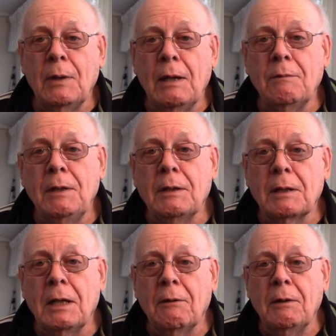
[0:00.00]
heavy to
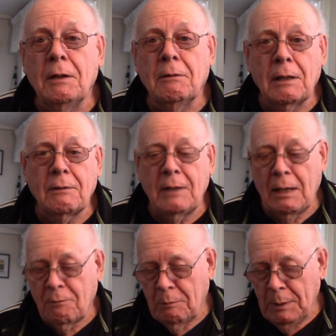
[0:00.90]
carry in a
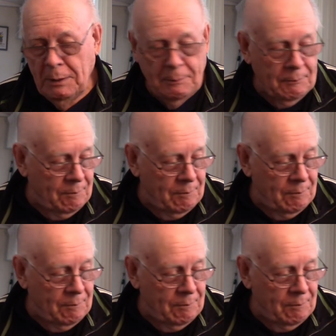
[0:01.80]
rucksack for me.